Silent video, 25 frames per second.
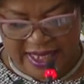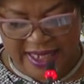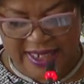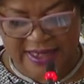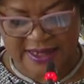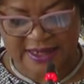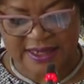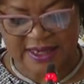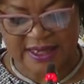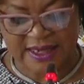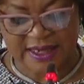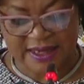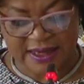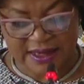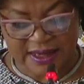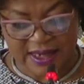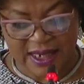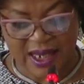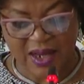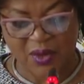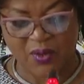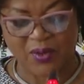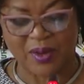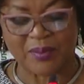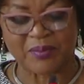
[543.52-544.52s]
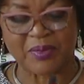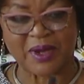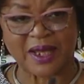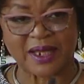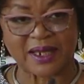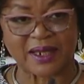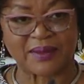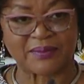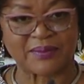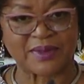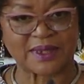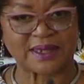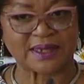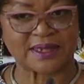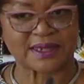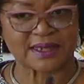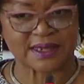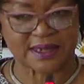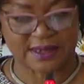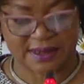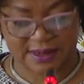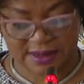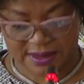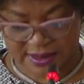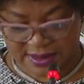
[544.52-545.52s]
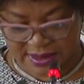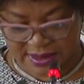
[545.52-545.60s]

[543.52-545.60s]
and in our parliament.